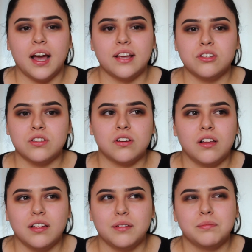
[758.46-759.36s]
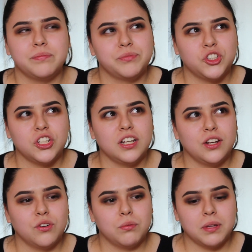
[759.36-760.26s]
I used to call him
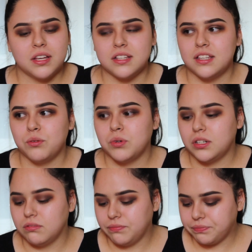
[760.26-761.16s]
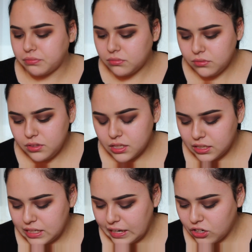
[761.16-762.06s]
Chinino because he would
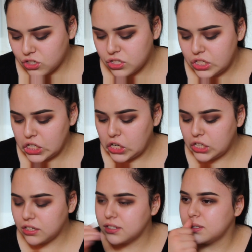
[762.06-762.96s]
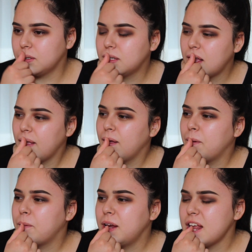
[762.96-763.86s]
take her socks.
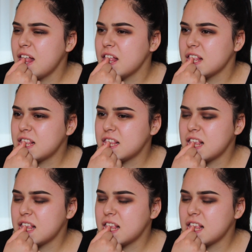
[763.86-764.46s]
What else?